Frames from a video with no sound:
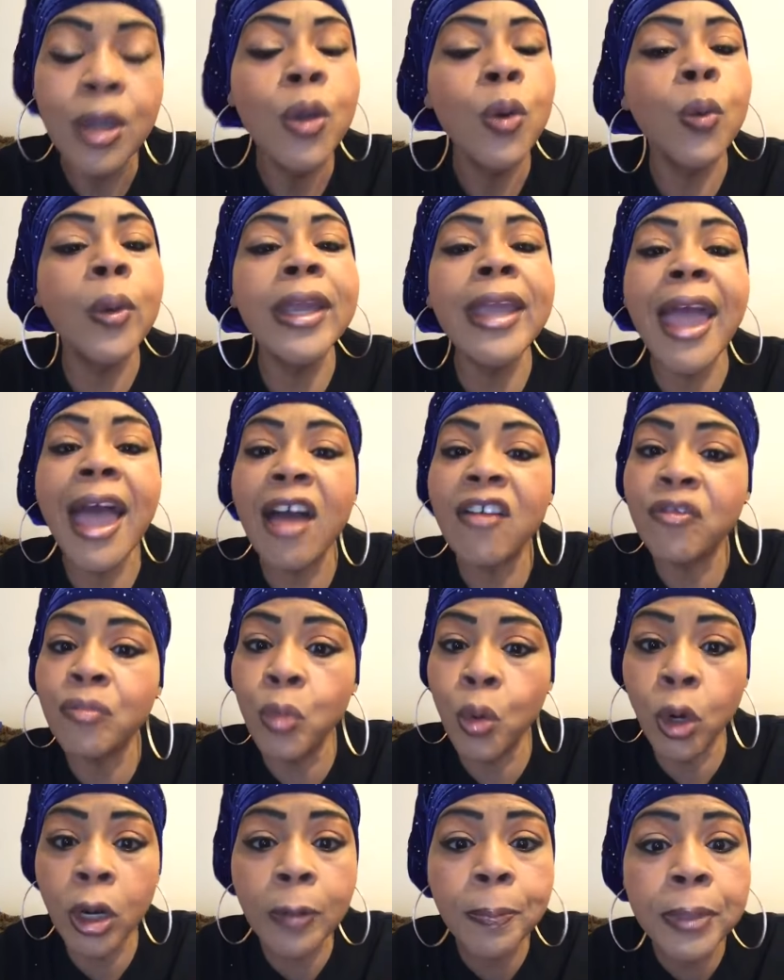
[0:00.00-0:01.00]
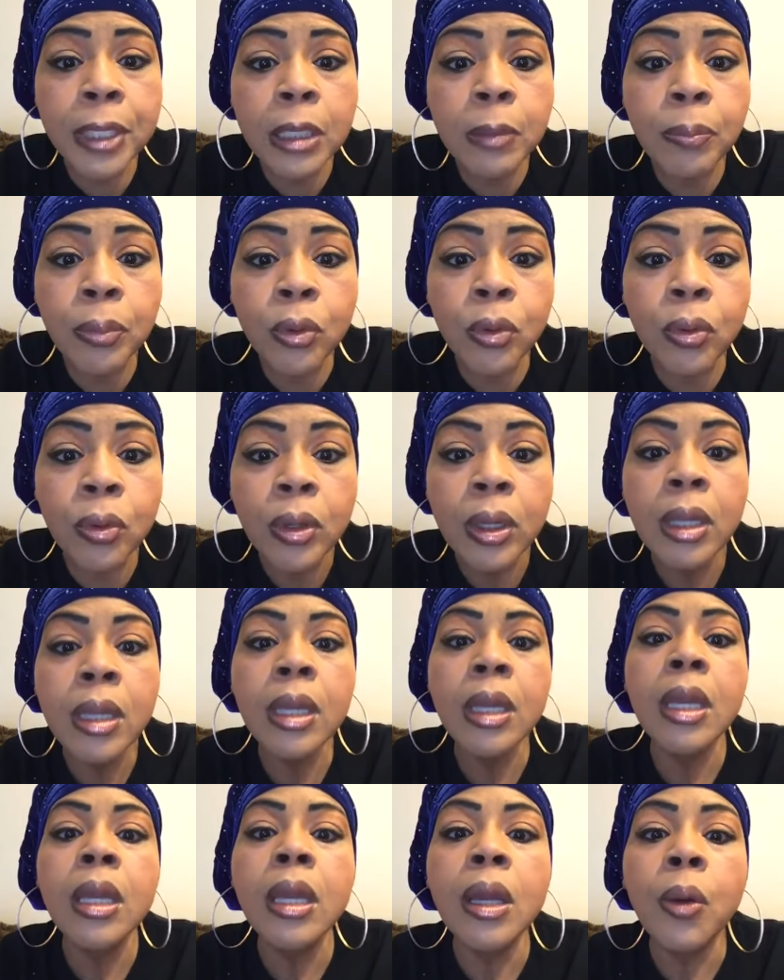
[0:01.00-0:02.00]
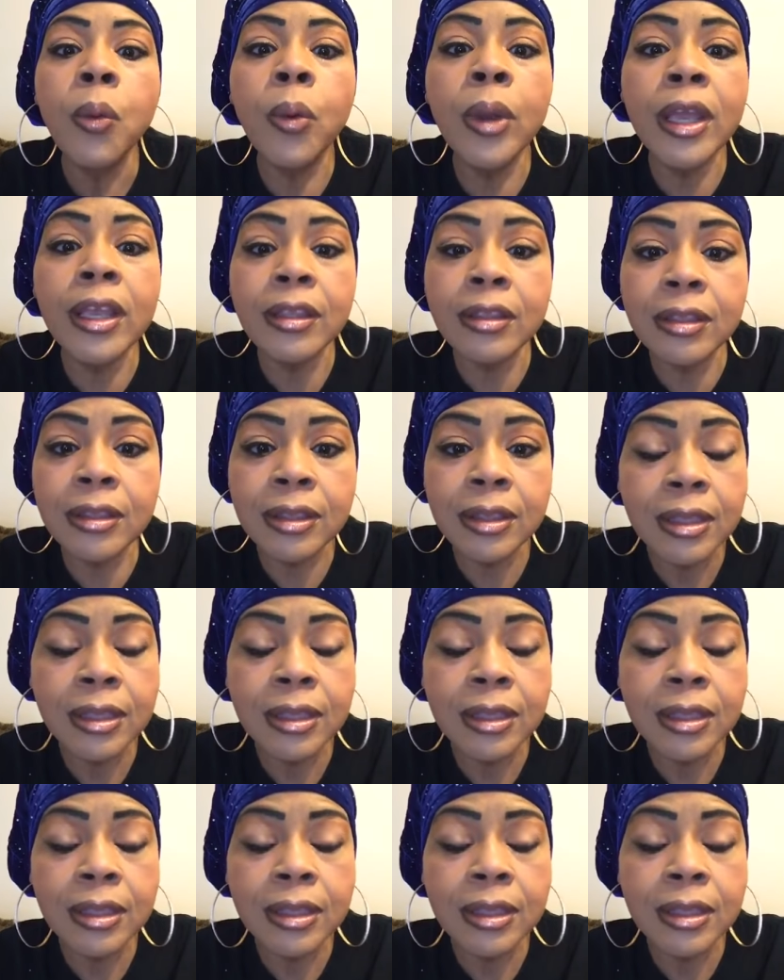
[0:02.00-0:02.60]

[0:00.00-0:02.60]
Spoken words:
We have more people with